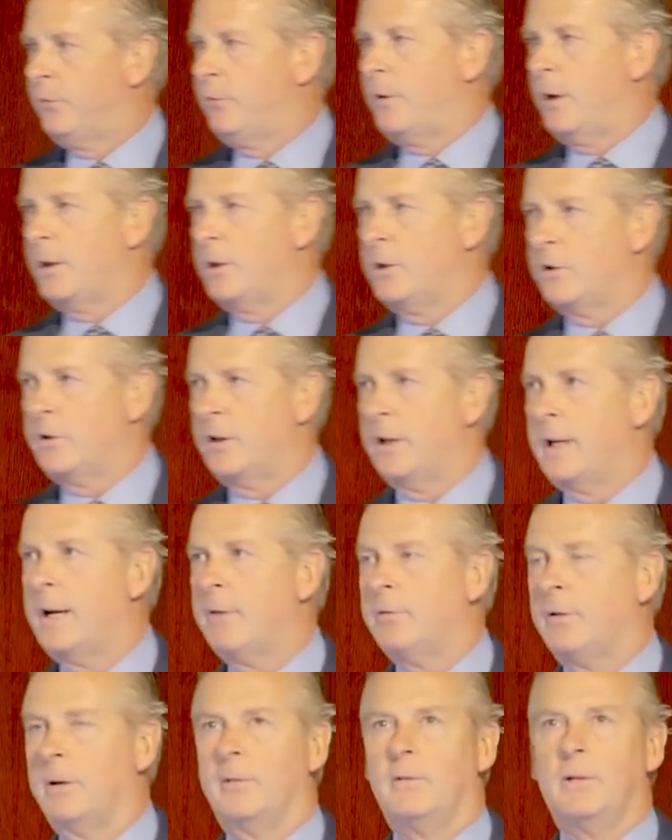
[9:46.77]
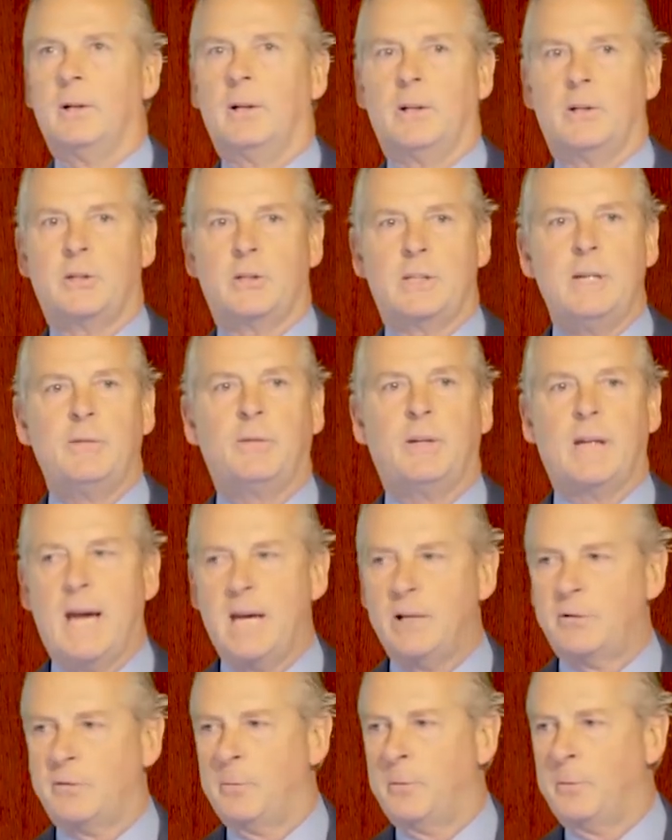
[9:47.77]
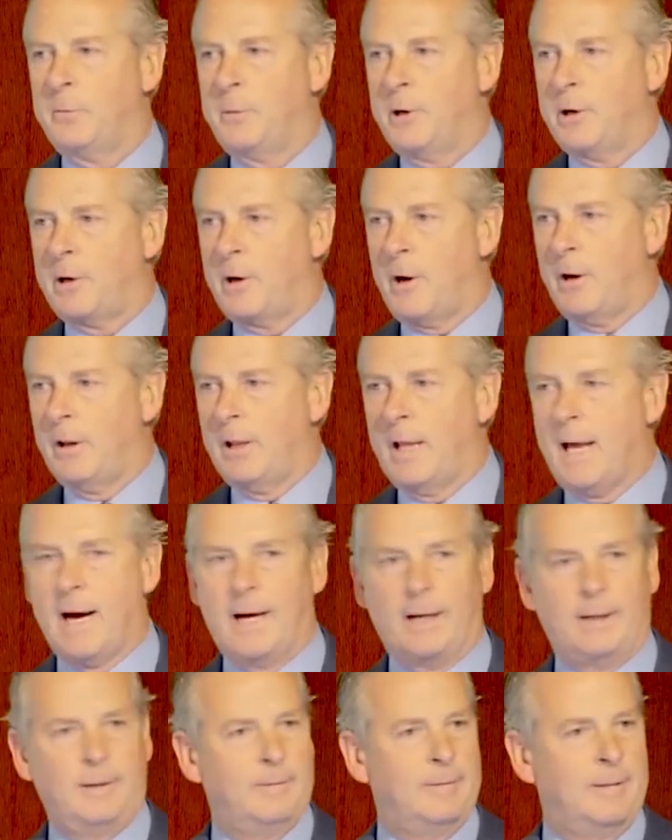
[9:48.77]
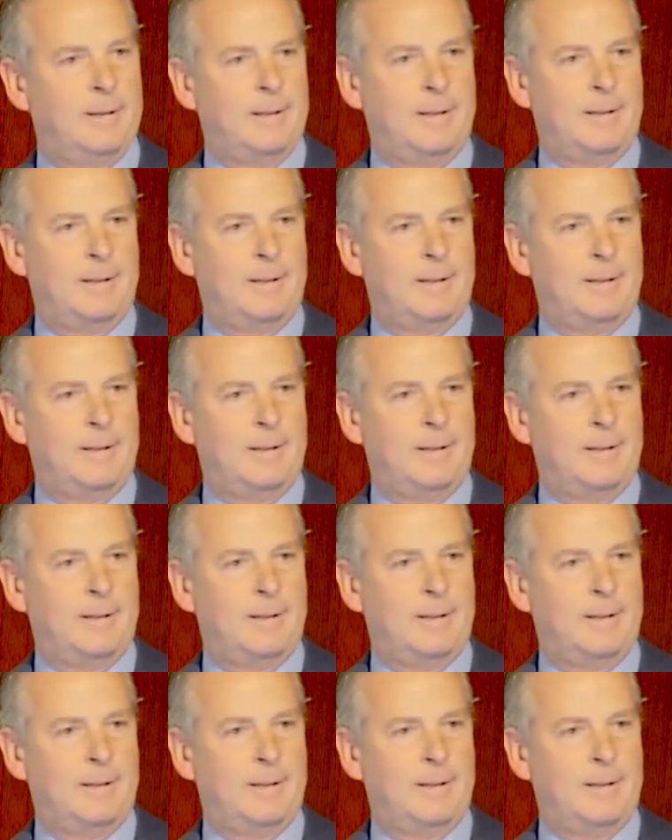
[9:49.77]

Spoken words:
Funniest thing ever, Steve Case from America Online,